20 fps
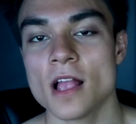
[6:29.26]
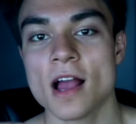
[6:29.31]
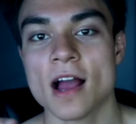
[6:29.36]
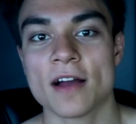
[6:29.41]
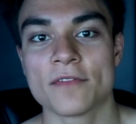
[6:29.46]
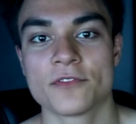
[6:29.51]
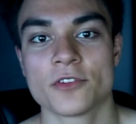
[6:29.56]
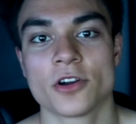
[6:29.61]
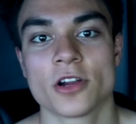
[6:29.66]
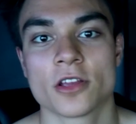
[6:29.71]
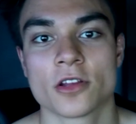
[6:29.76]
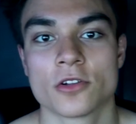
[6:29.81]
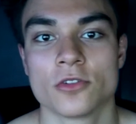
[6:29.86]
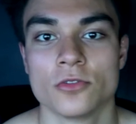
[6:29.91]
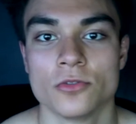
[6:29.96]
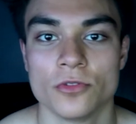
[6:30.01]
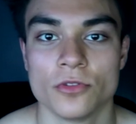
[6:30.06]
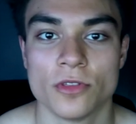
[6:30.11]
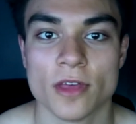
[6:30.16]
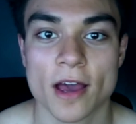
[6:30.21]
after I
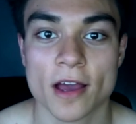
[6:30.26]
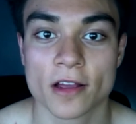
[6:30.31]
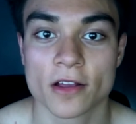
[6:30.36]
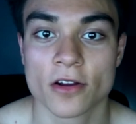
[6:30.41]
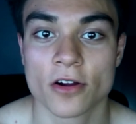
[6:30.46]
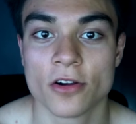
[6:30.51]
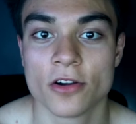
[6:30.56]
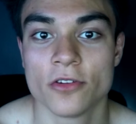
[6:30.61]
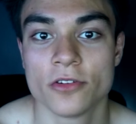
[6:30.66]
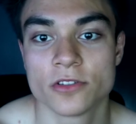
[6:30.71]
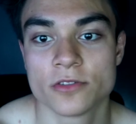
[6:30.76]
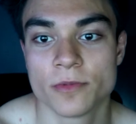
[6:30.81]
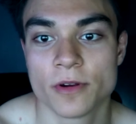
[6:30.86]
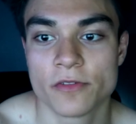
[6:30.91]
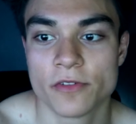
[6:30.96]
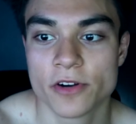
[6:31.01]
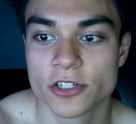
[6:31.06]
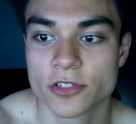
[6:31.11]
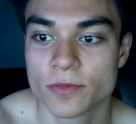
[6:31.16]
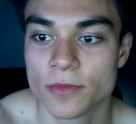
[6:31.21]
include that cardio into my
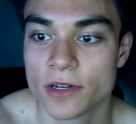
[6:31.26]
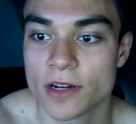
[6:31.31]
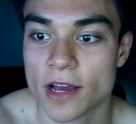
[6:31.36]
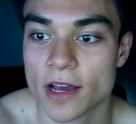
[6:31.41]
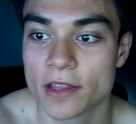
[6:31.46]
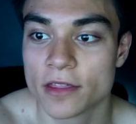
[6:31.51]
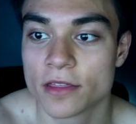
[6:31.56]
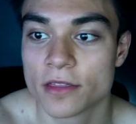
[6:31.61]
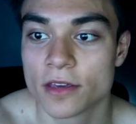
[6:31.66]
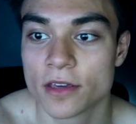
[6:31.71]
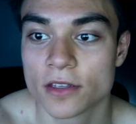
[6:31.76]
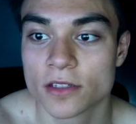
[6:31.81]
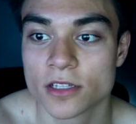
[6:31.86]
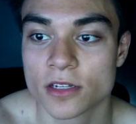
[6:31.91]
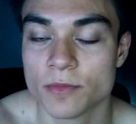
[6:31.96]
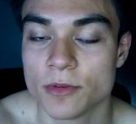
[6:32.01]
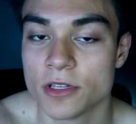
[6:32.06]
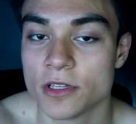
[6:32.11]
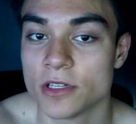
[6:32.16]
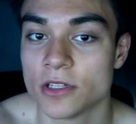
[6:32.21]
regimen, I think it's
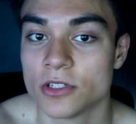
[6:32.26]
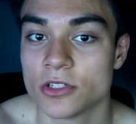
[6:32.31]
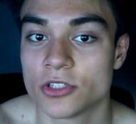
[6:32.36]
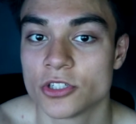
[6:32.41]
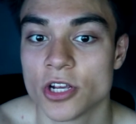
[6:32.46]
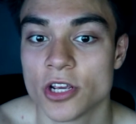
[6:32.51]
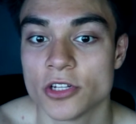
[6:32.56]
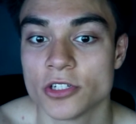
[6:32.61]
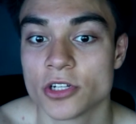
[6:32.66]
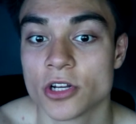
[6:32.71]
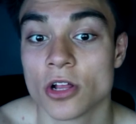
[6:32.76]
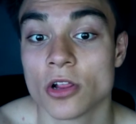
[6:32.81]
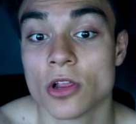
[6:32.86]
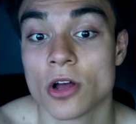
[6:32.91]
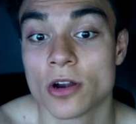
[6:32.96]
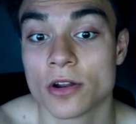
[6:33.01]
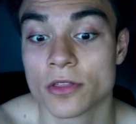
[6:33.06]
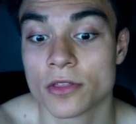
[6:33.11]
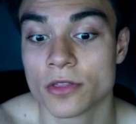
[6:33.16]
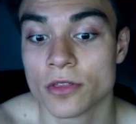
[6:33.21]
going to be changing a
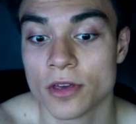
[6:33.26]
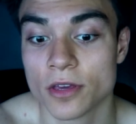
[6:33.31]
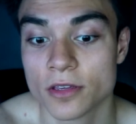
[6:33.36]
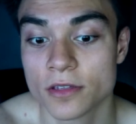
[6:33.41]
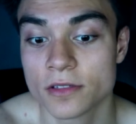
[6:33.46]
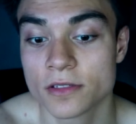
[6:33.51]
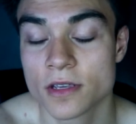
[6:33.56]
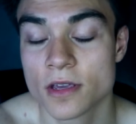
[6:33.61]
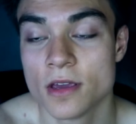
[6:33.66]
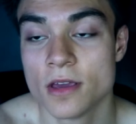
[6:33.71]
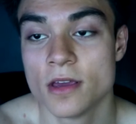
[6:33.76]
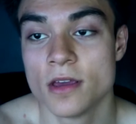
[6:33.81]
lot of things.